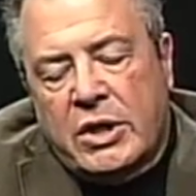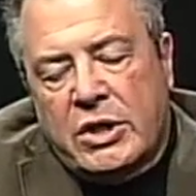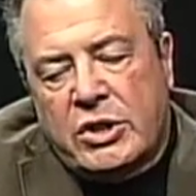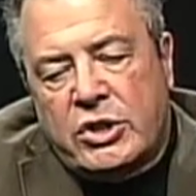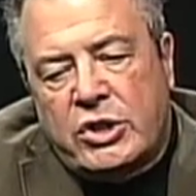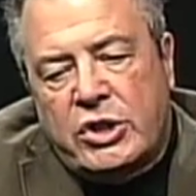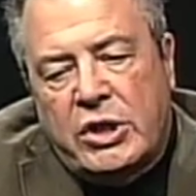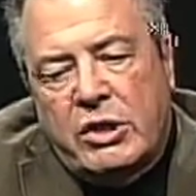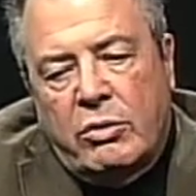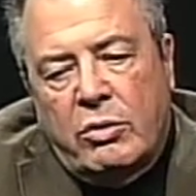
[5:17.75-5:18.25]

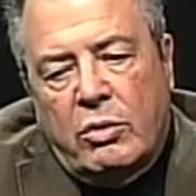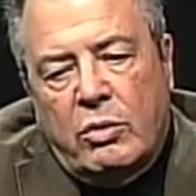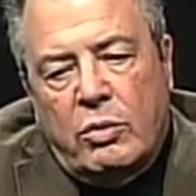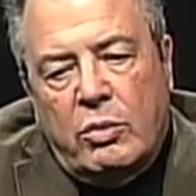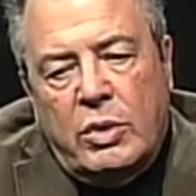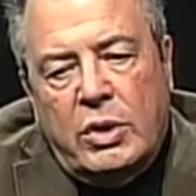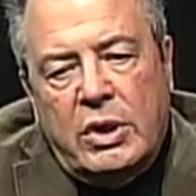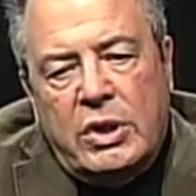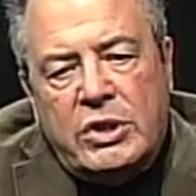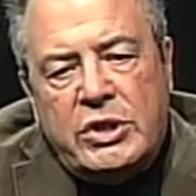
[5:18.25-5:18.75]
She,
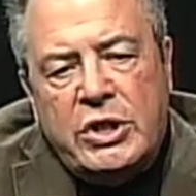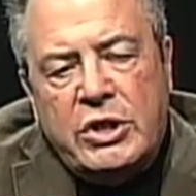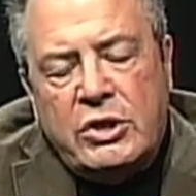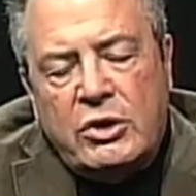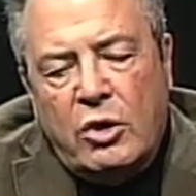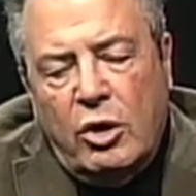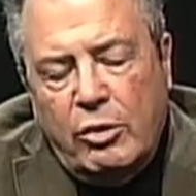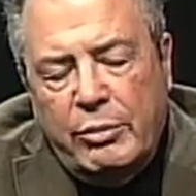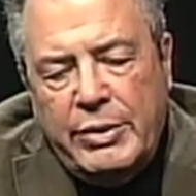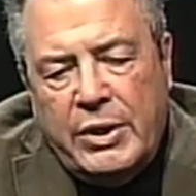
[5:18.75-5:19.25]
she
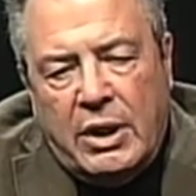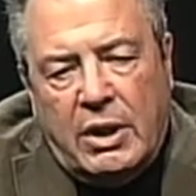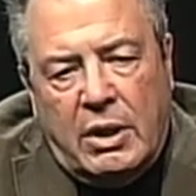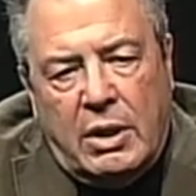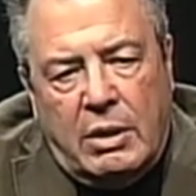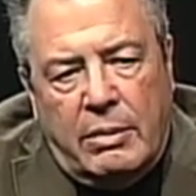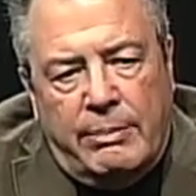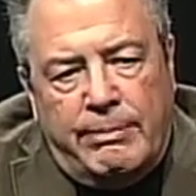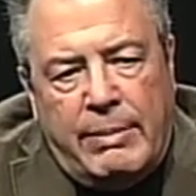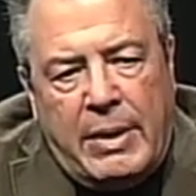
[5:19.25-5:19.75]
told me uh,
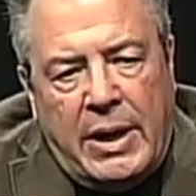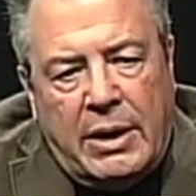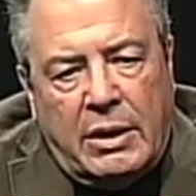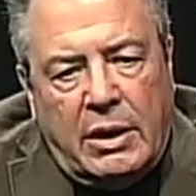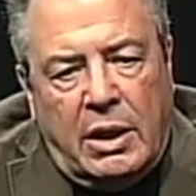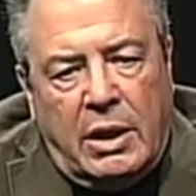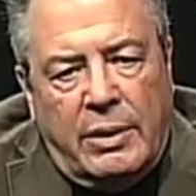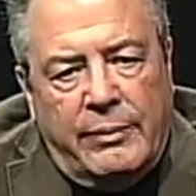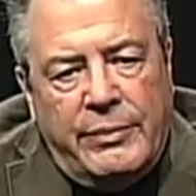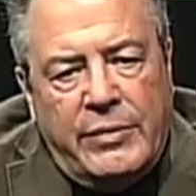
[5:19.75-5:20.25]
about
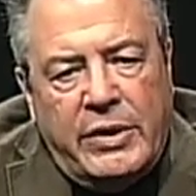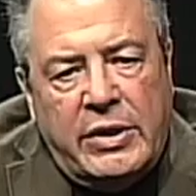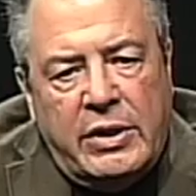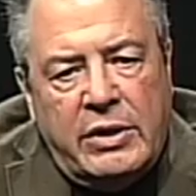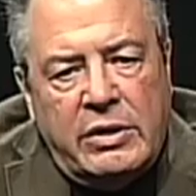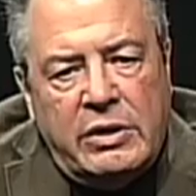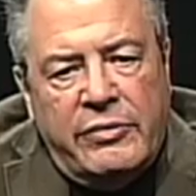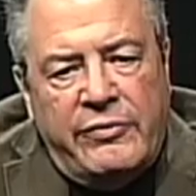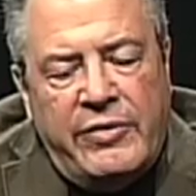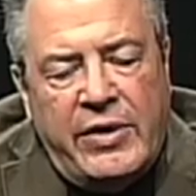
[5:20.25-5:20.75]
uh,
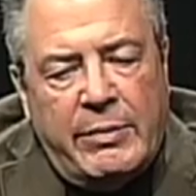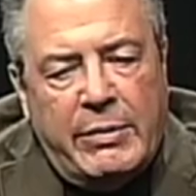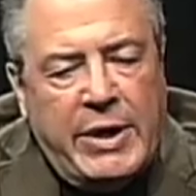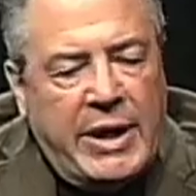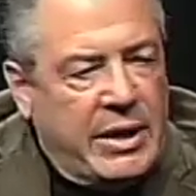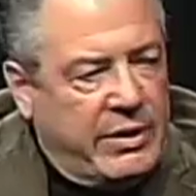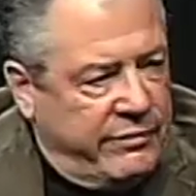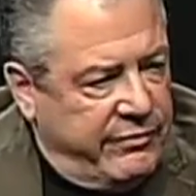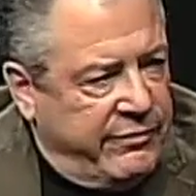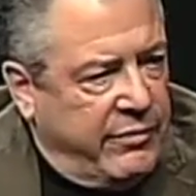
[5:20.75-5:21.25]
the, the, family
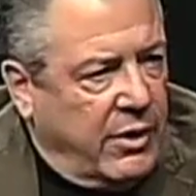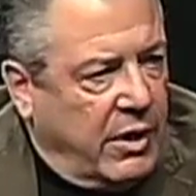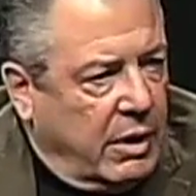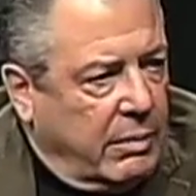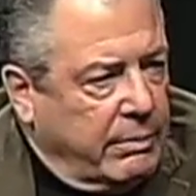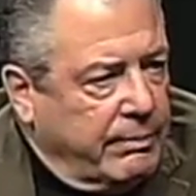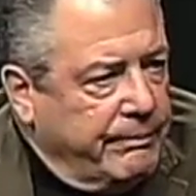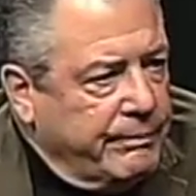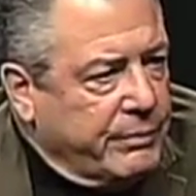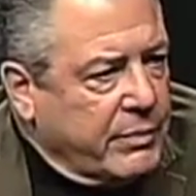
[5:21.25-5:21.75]
had a
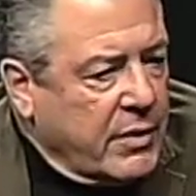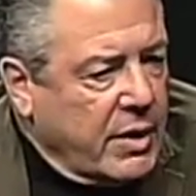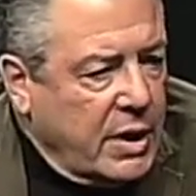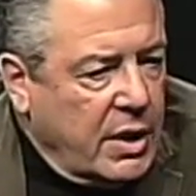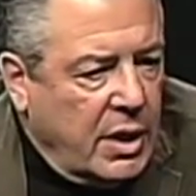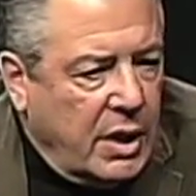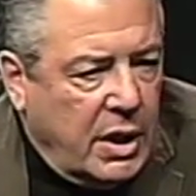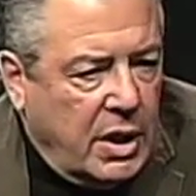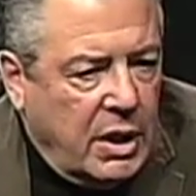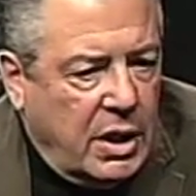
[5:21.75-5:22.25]
farm mm
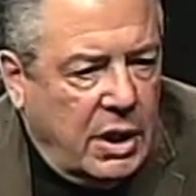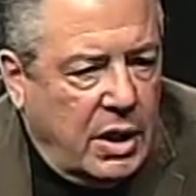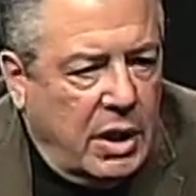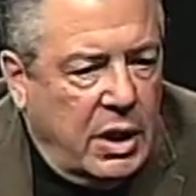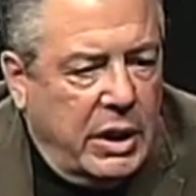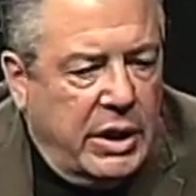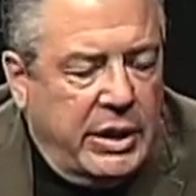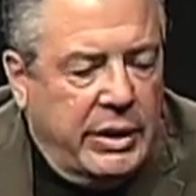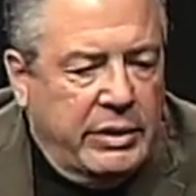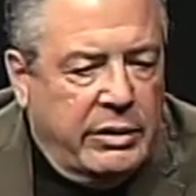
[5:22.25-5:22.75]
-hmm.
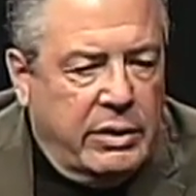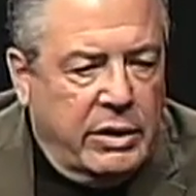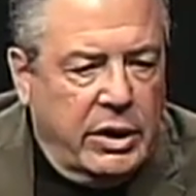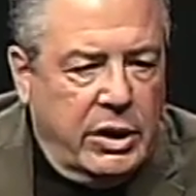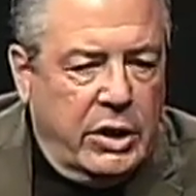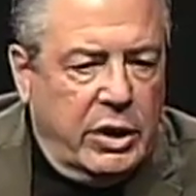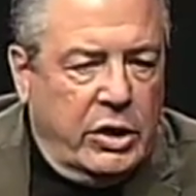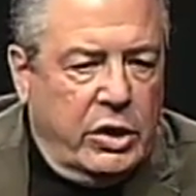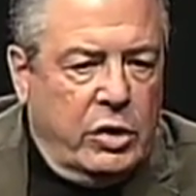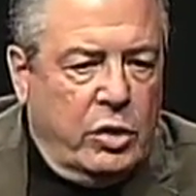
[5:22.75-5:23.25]
in
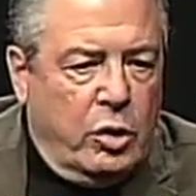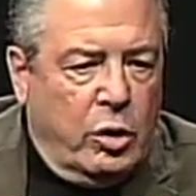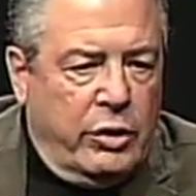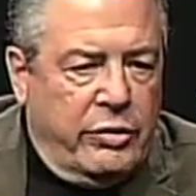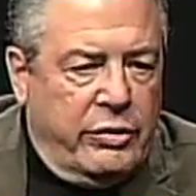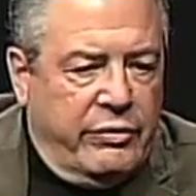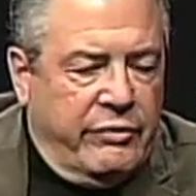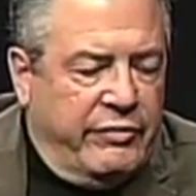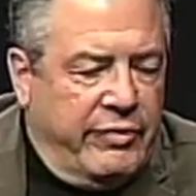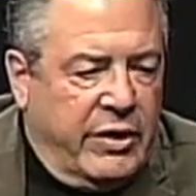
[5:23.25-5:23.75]

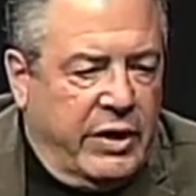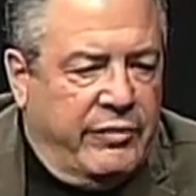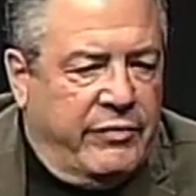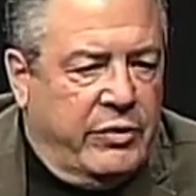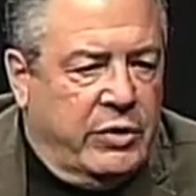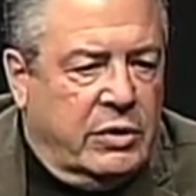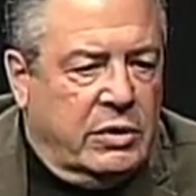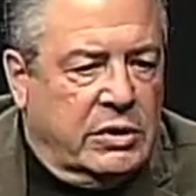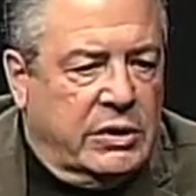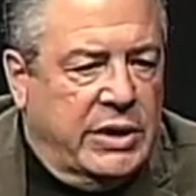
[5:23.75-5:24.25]
northern
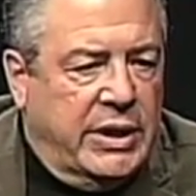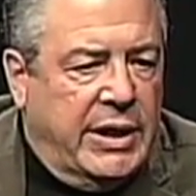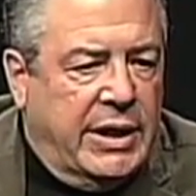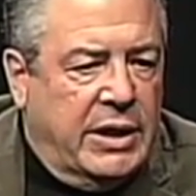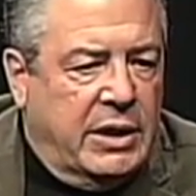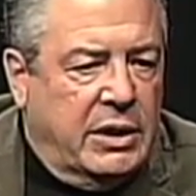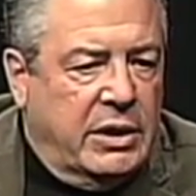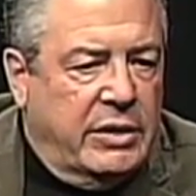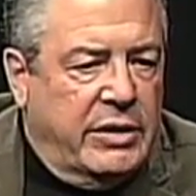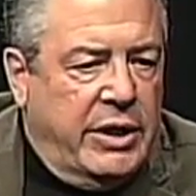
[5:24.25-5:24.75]
Fairfield,
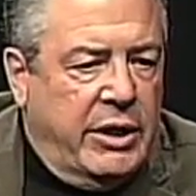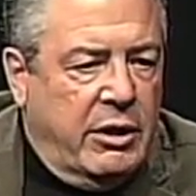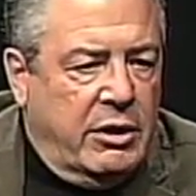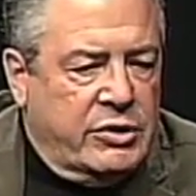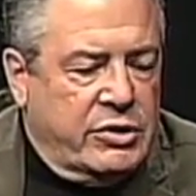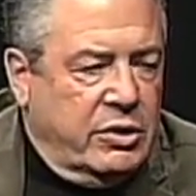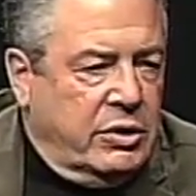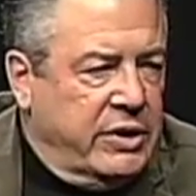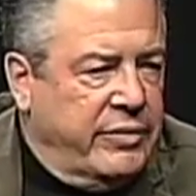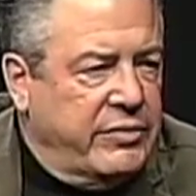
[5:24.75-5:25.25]
and they
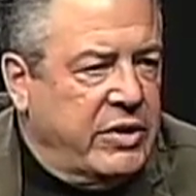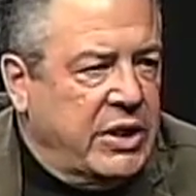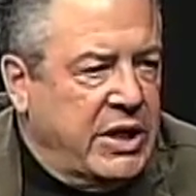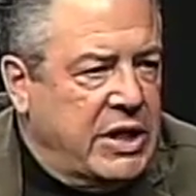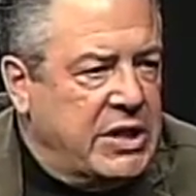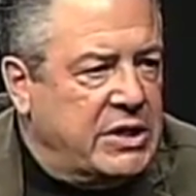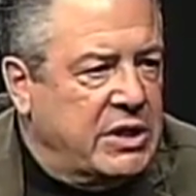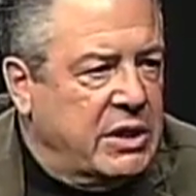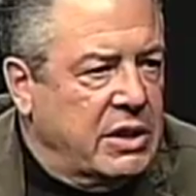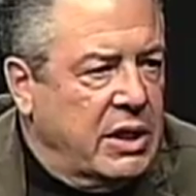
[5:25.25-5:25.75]
also lived in
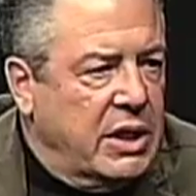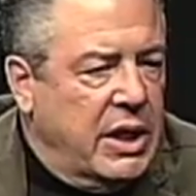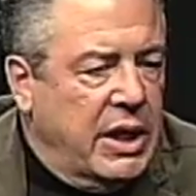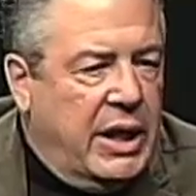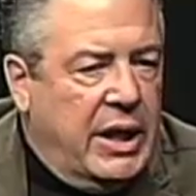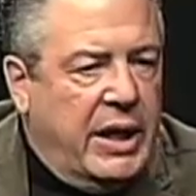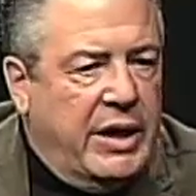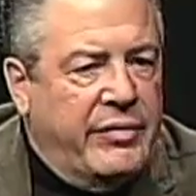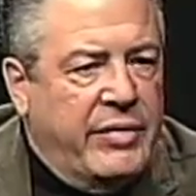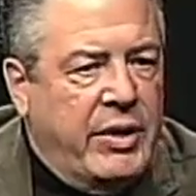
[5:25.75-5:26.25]
Easton,
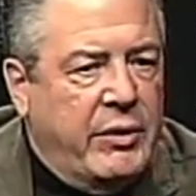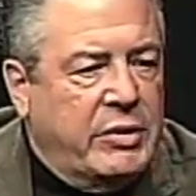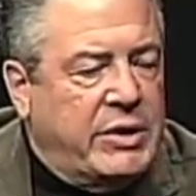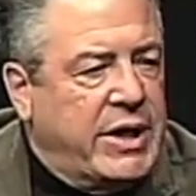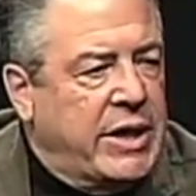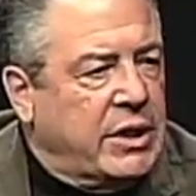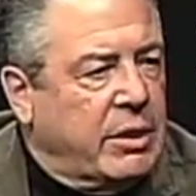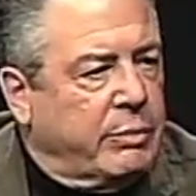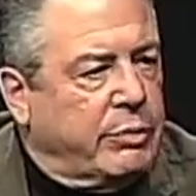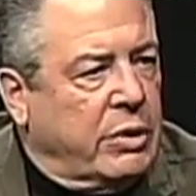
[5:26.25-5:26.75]
and they would
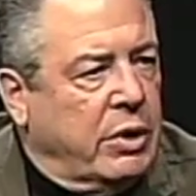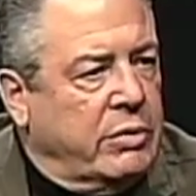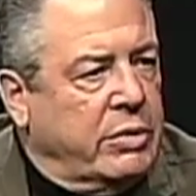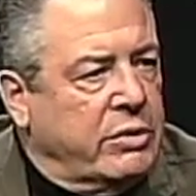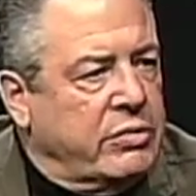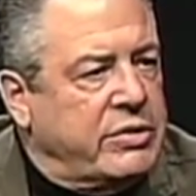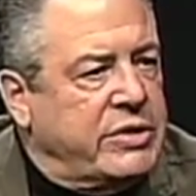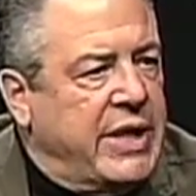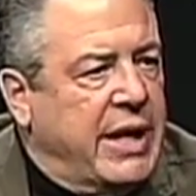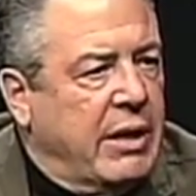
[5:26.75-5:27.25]
take the
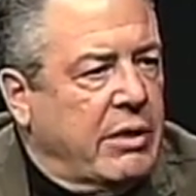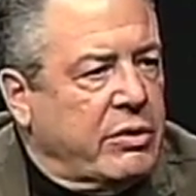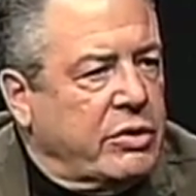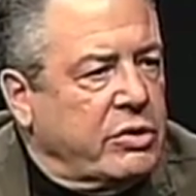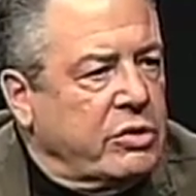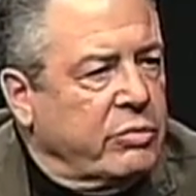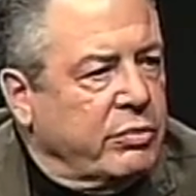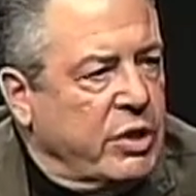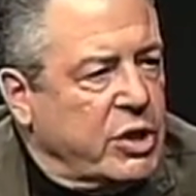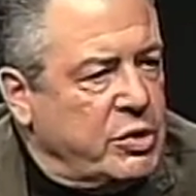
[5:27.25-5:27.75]
produce down
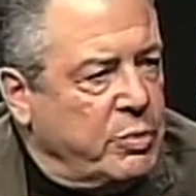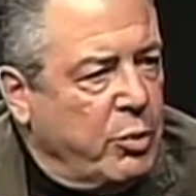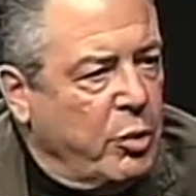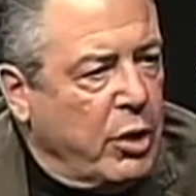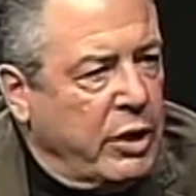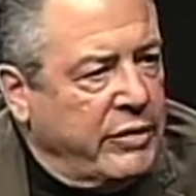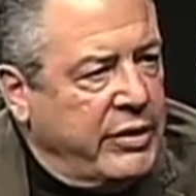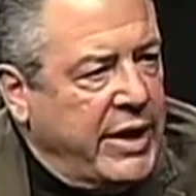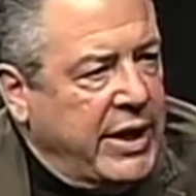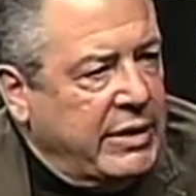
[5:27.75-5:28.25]
to
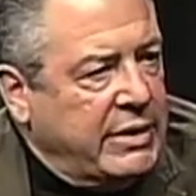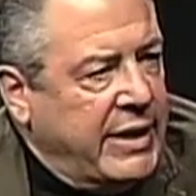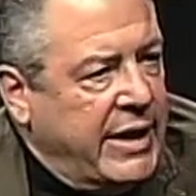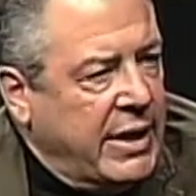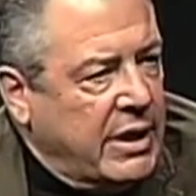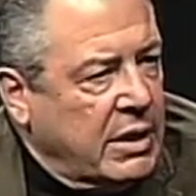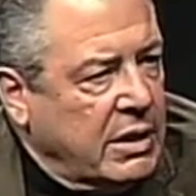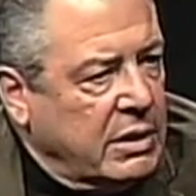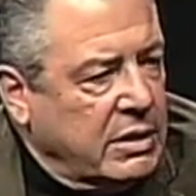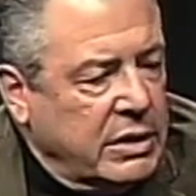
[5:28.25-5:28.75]
Bridgeport. They, they
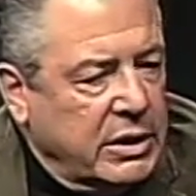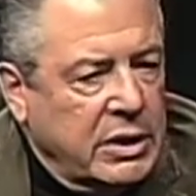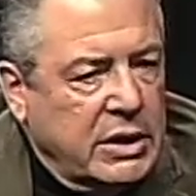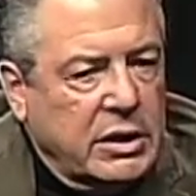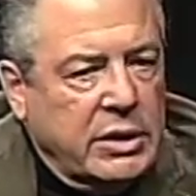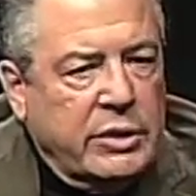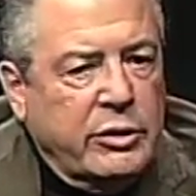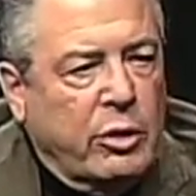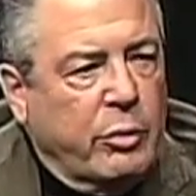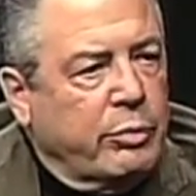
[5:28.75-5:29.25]
had a
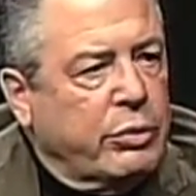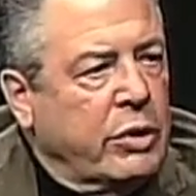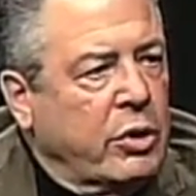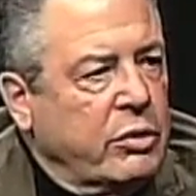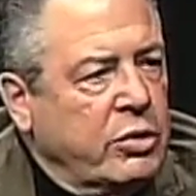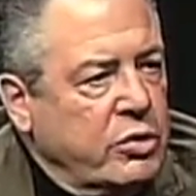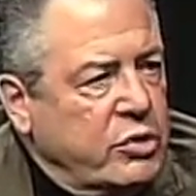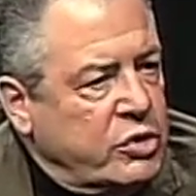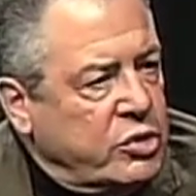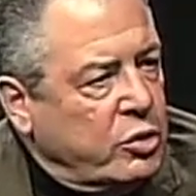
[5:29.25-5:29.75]
little
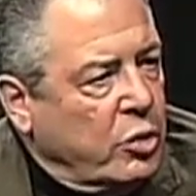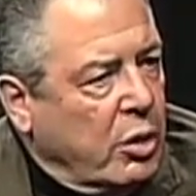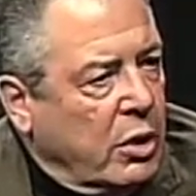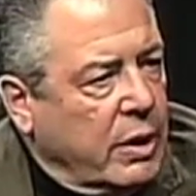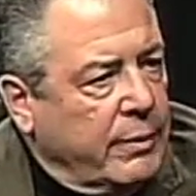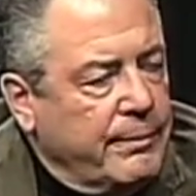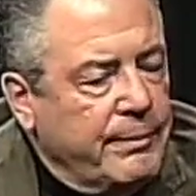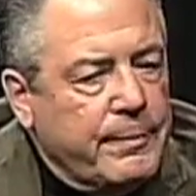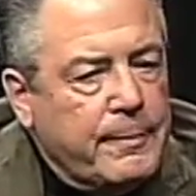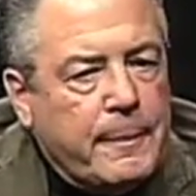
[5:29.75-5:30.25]
produce store